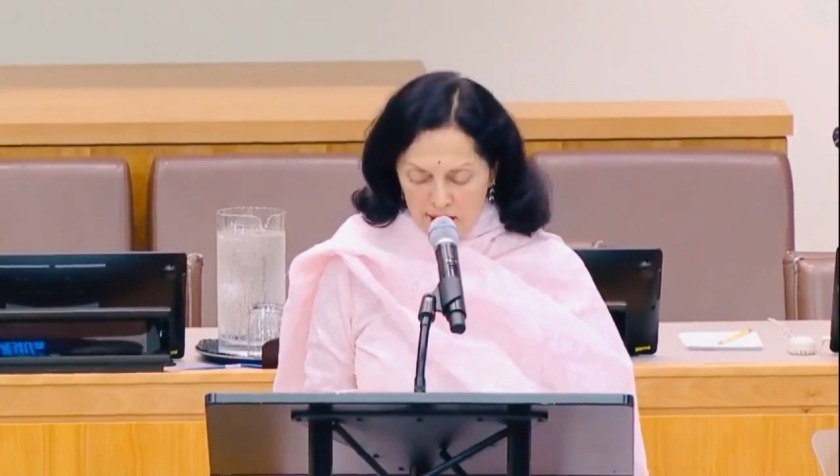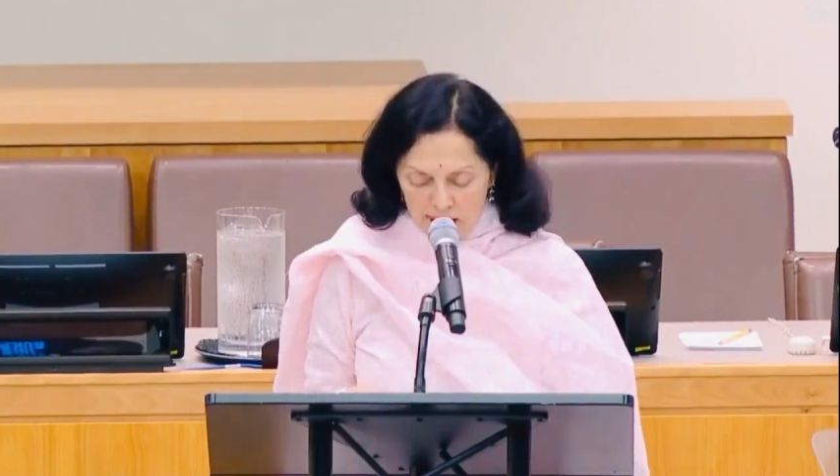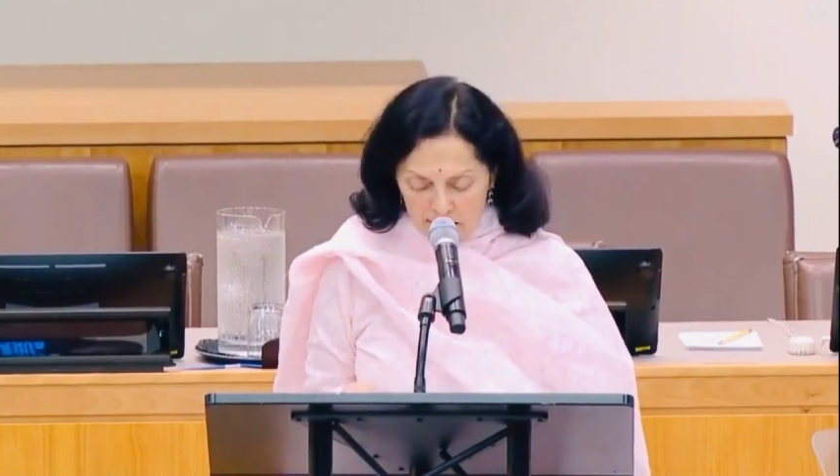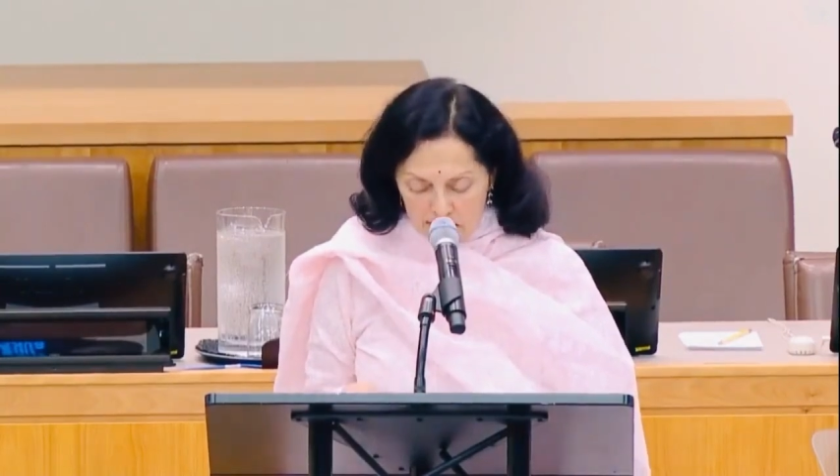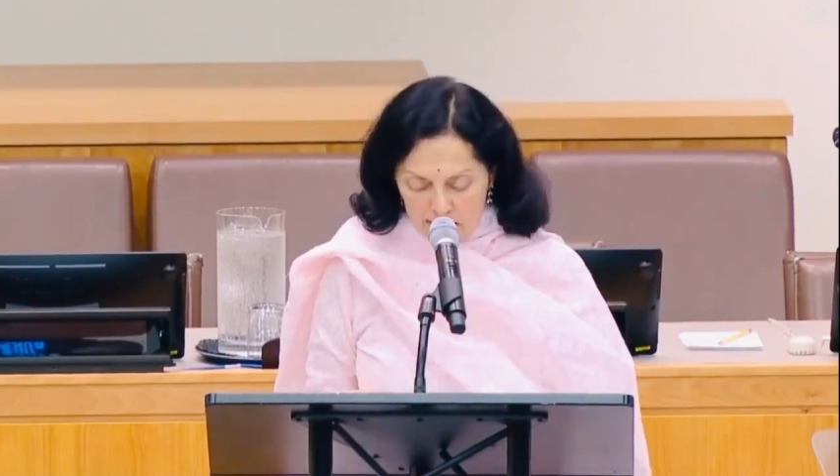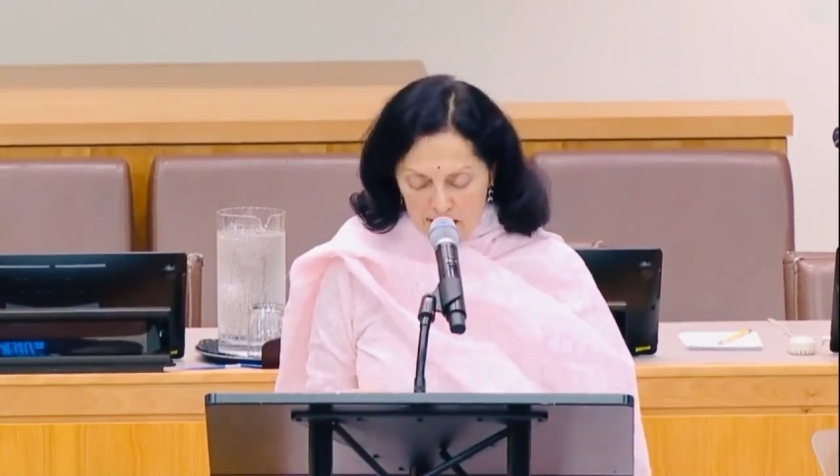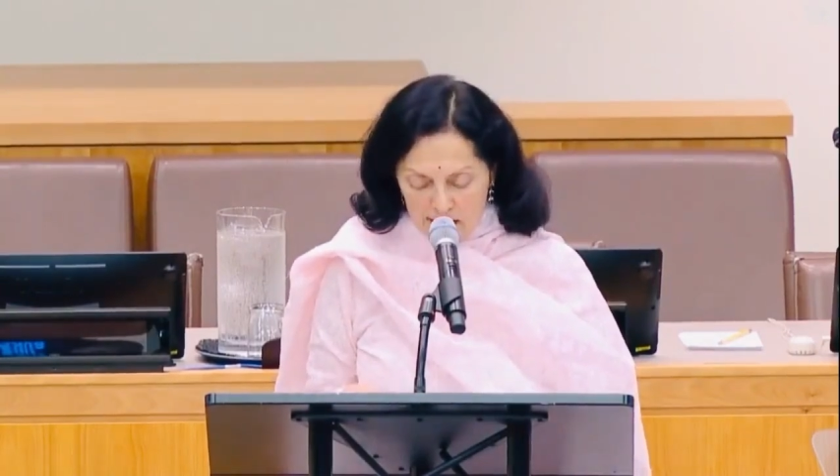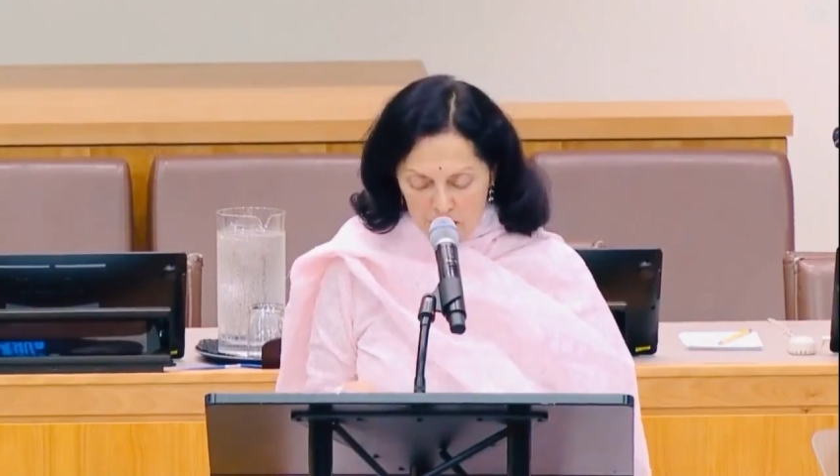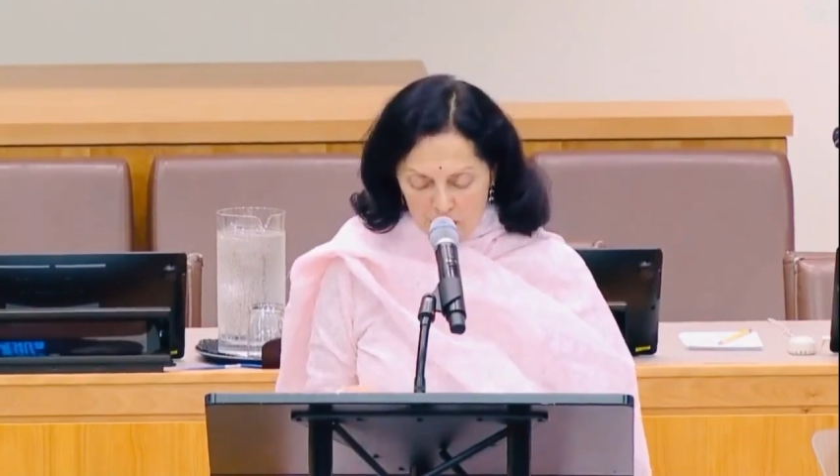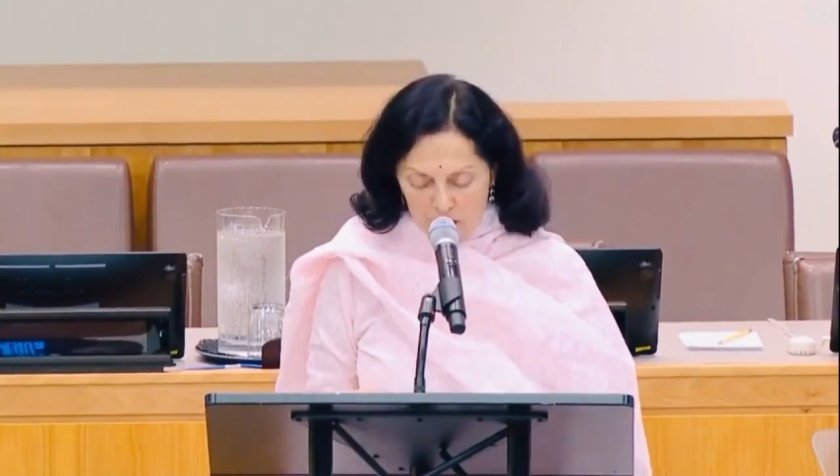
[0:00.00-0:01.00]
it is
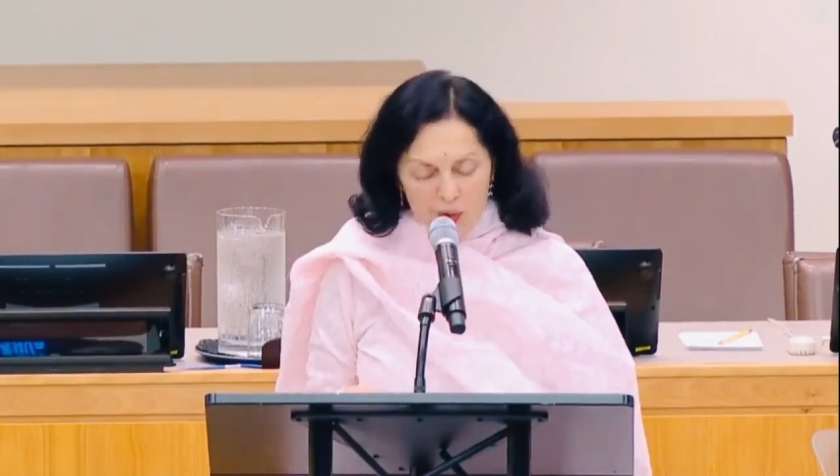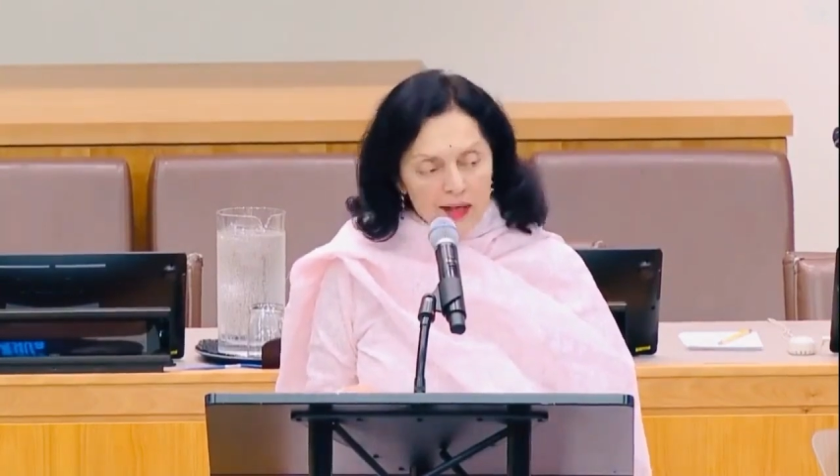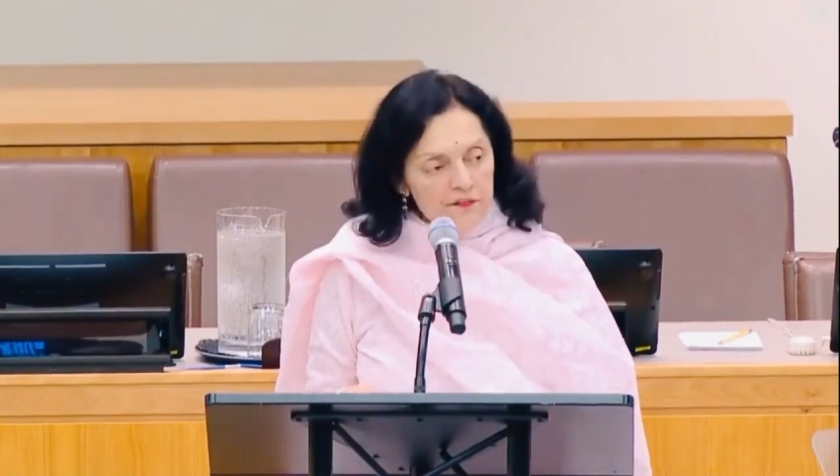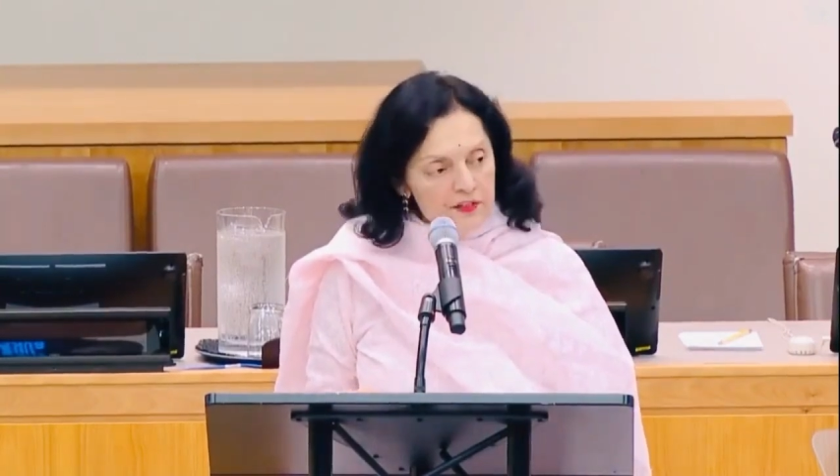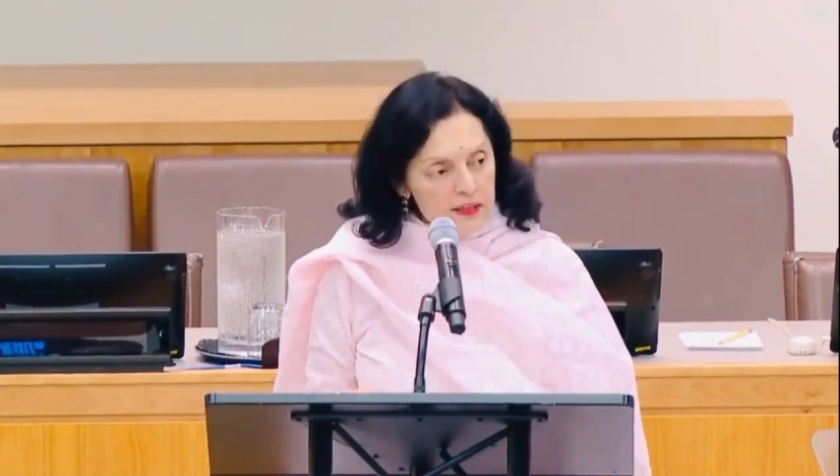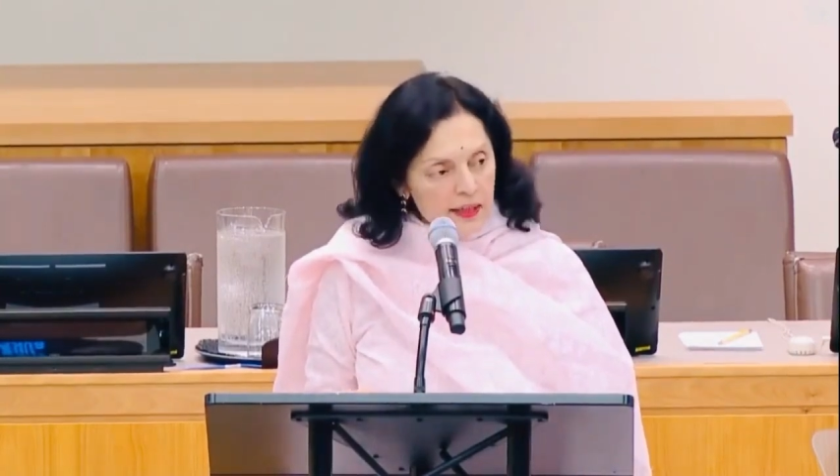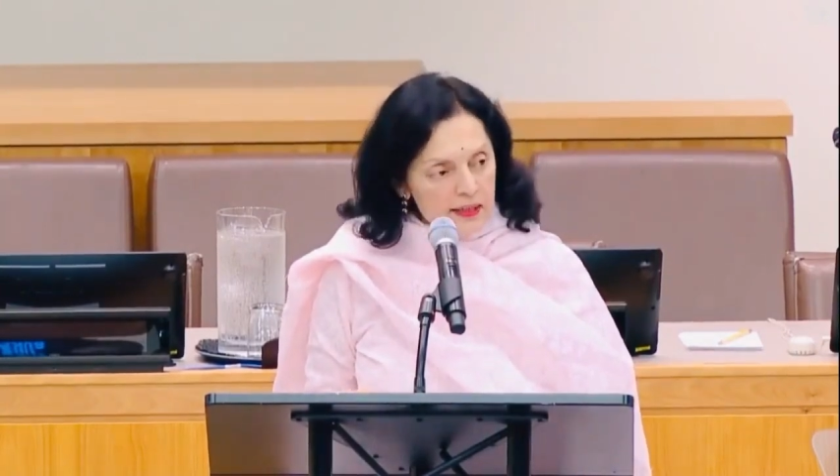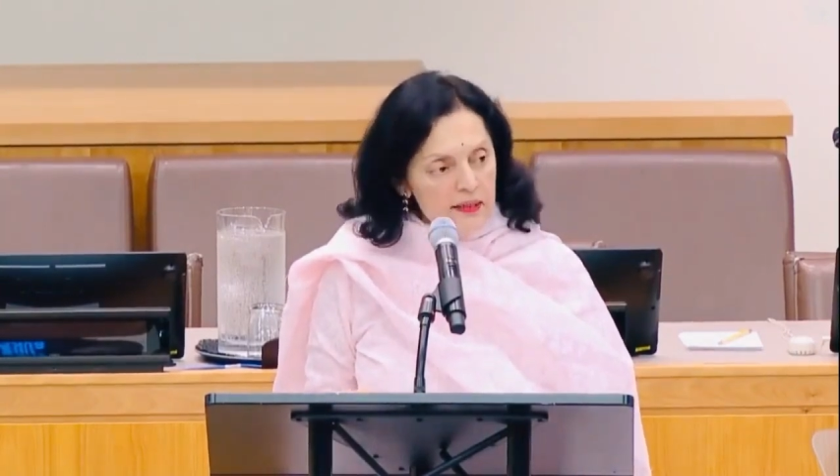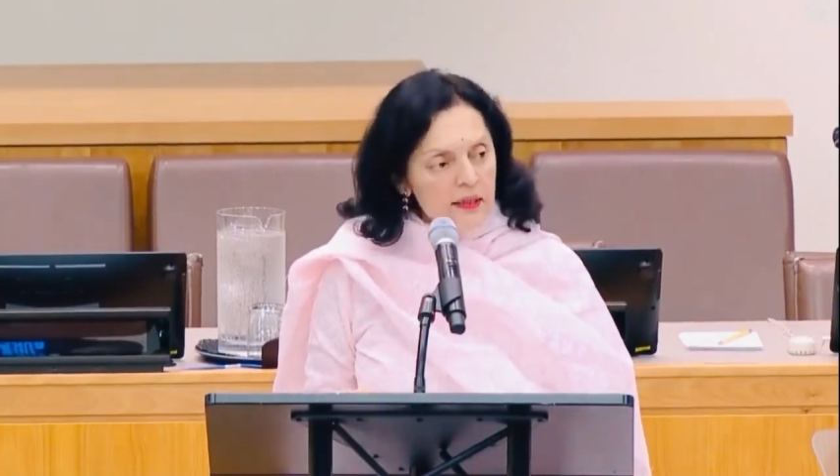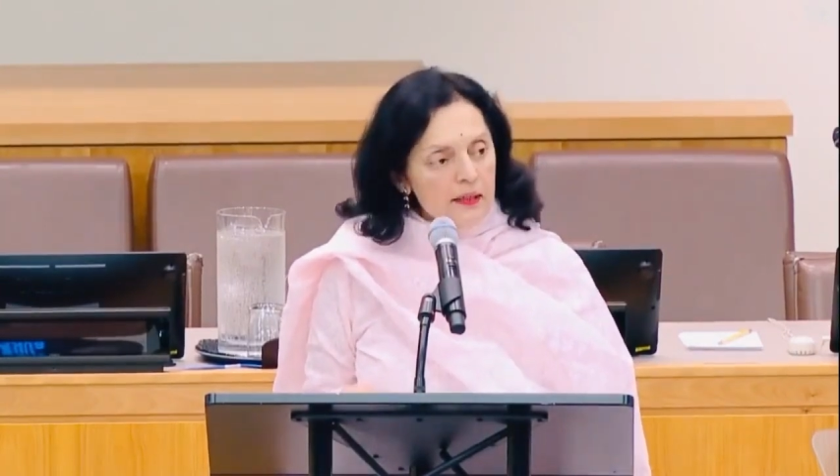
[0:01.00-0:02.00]
essential to
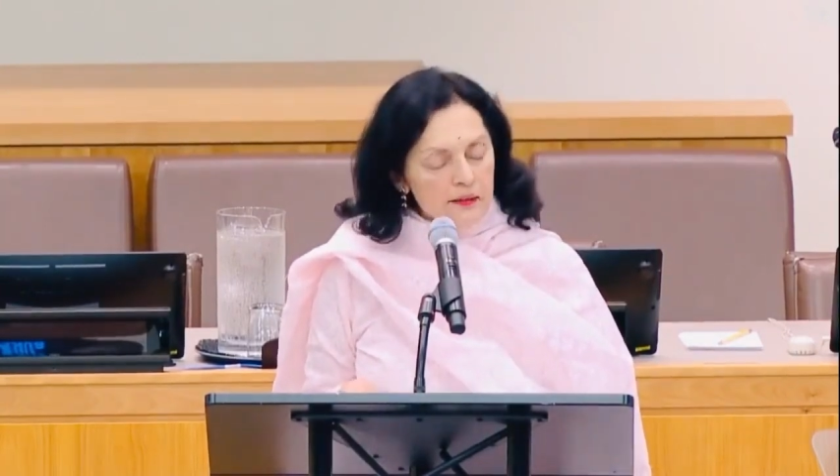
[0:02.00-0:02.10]
emphasize